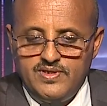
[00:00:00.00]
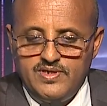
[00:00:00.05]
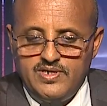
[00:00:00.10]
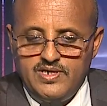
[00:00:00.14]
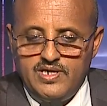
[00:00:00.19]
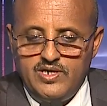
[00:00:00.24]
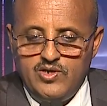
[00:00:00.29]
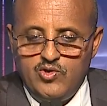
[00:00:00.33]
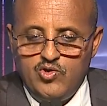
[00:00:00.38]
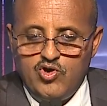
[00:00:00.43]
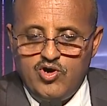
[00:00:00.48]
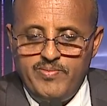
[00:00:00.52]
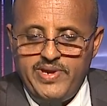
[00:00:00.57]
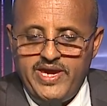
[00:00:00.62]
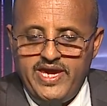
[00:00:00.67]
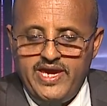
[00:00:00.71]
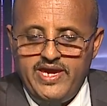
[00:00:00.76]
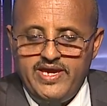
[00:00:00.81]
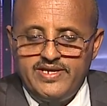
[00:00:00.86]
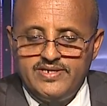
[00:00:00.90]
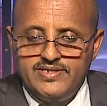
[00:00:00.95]

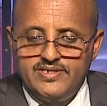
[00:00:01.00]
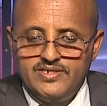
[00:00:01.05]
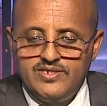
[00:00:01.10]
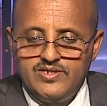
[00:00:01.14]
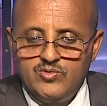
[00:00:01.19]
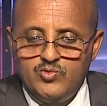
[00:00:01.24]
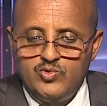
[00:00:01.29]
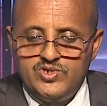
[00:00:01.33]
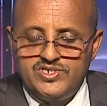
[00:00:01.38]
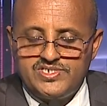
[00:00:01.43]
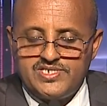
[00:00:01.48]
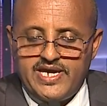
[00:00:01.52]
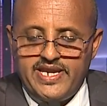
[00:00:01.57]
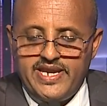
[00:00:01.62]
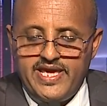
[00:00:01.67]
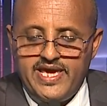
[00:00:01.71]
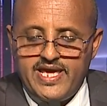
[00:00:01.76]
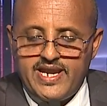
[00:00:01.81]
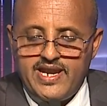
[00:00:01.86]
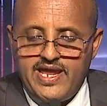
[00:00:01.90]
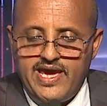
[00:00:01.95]
Lomé, with an
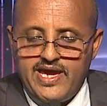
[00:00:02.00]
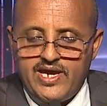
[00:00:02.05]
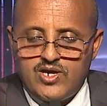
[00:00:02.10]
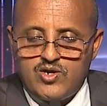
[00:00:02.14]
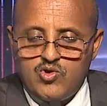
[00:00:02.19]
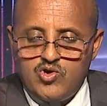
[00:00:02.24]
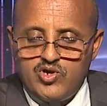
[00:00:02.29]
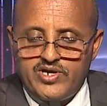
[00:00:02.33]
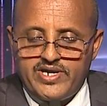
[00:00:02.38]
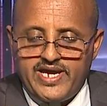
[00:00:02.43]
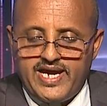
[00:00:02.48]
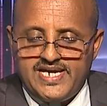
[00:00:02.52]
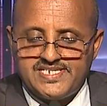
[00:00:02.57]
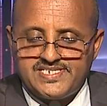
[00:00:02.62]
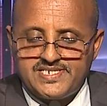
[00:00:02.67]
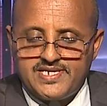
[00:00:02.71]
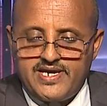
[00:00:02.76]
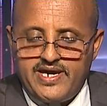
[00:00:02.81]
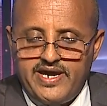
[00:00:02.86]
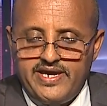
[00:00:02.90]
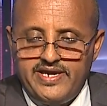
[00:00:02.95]
airline called
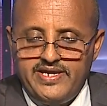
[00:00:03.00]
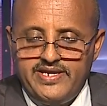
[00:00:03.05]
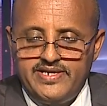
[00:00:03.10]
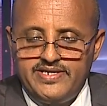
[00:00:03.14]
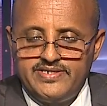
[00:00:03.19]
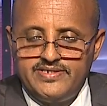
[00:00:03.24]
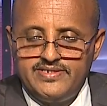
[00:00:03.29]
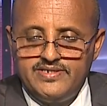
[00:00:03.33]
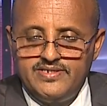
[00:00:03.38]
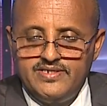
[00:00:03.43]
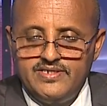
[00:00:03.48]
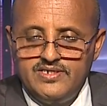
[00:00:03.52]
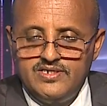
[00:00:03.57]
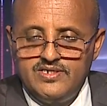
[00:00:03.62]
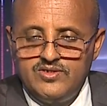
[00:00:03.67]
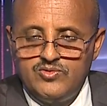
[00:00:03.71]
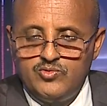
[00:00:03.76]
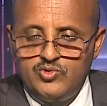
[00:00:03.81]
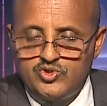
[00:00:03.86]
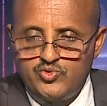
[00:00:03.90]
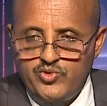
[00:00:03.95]
Askai,
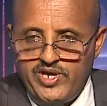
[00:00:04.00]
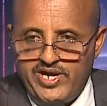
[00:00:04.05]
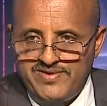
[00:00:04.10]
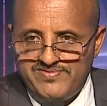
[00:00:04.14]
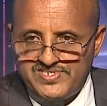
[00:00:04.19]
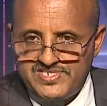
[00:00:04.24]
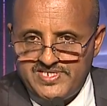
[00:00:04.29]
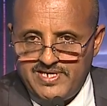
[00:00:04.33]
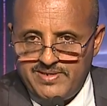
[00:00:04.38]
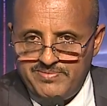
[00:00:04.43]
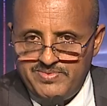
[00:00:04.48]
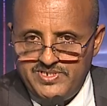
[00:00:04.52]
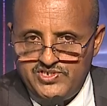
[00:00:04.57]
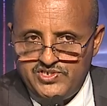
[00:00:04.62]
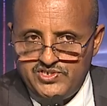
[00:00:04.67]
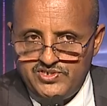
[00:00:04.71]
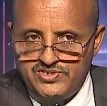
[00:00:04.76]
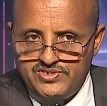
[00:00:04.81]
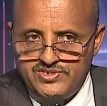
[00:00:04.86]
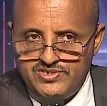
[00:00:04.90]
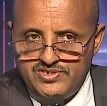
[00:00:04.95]
which we have
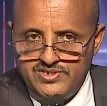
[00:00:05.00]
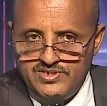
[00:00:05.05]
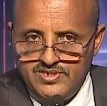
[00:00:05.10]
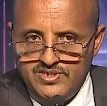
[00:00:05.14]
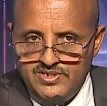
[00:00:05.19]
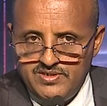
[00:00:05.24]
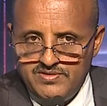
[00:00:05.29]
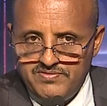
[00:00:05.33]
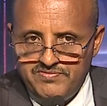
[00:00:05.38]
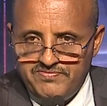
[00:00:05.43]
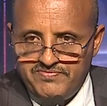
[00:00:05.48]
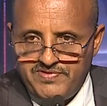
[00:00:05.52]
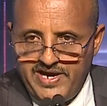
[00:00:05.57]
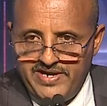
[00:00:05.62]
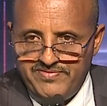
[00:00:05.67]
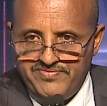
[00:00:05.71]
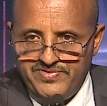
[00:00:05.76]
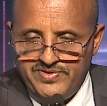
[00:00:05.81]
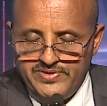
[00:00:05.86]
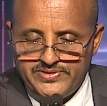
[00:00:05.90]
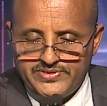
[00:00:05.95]
established
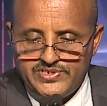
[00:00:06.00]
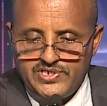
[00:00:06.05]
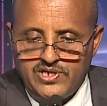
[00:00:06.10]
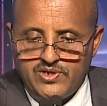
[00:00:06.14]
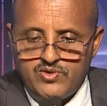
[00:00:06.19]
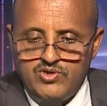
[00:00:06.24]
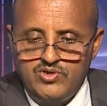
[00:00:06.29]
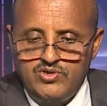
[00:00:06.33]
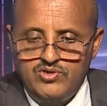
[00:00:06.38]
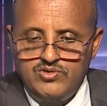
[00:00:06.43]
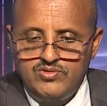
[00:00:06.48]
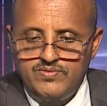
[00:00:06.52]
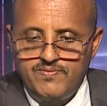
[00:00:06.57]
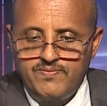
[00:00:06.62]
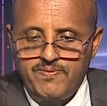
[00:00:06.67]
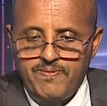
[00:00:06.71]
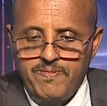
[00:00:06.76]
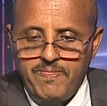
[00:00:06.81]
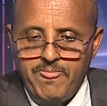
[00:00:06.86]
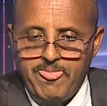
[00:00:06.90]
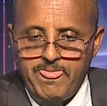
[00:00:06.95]
5 years ago.
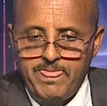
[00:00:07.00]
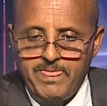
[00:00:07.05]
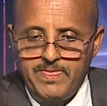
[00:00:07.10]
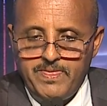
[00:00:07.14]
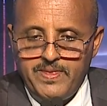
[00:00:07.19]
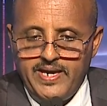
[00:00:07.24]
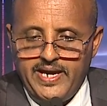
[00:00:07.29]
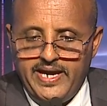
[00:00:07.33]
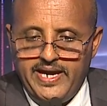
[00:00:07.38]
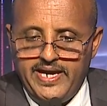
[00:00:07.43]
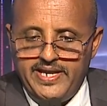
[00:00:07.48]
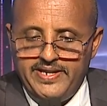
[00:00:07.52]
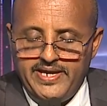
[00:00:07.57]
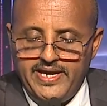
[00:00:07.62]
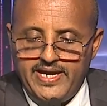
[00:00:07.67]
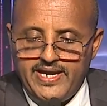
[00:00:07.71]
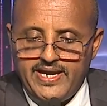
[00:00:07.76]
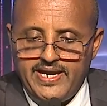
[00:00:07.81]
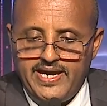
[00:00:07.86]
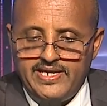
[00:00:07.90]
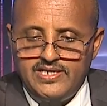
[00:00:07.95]
And the
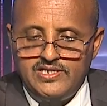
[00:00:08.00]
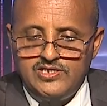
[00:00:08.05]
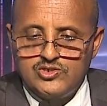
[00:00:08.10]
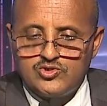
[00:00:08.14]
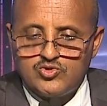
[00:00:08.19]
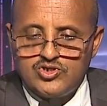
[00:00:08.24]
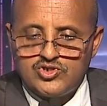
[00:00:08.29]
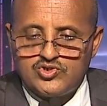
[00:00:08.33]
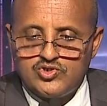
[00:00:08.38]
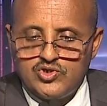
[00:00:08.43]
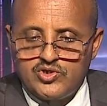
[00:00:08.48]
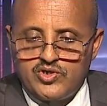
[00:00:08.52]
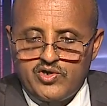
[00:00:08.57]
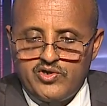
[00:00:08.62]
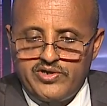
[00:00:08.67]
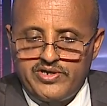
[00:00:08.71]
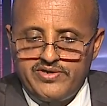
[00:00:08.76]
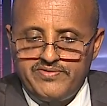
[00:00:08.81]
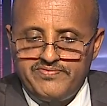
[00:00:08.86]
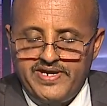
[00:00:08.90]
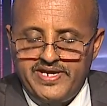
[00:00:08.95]
airline is also
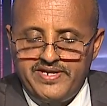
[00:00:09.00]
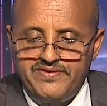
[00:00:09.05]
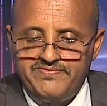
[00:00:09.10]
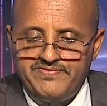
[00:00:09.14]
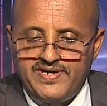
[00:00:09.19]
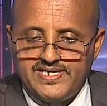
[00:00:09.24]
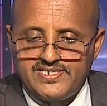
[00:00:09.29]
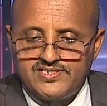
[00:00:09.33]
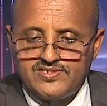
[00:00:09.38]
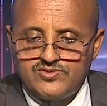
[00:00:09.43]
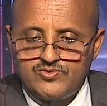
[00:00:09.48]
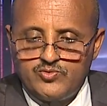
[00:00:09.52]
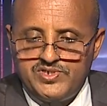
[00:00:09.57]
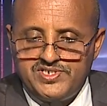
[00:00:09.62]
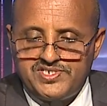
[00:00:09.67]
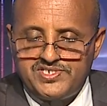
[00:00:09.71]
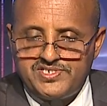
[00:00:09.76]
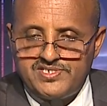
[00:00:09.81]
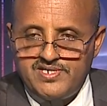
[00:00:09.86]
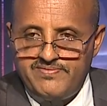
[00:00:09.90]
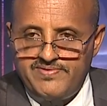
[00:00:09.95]
growing very fast
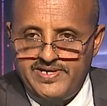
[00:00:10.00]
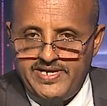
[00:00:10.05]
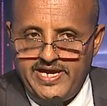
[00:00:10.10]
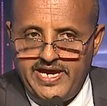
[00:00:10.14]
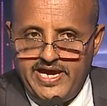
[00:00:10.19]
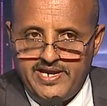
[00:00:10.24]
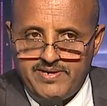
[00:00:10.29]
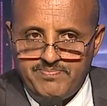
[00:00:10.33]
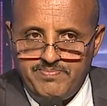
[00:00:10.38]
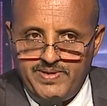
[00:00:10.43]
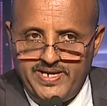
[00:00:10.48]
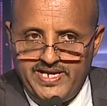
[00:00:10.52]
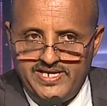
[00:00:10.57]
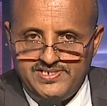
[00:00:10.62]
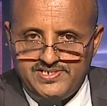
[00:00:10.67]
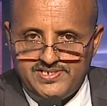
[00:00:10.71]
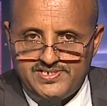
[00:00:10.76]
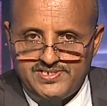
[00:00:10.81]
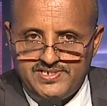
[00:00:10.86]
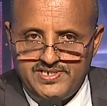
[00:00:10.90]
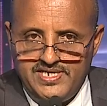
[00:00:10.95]
with 7
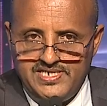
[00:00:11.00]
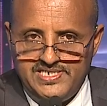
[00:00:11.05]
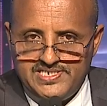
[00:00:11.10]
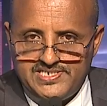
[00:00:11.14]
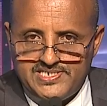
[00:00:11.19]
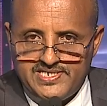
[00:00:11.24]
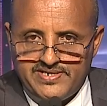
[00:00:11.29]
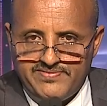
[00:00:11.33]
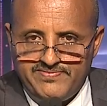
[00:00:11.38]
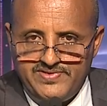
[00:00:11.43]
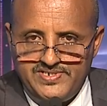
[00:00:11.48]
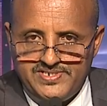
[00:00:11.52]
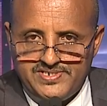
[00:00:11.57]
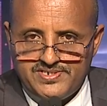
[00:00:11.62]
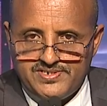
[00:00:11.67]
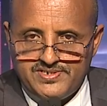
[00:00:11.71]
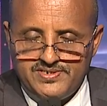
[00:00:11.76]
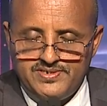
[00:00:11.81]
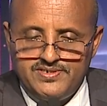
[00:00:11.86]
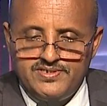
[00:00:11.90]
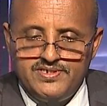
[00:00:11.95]
airplanes in service,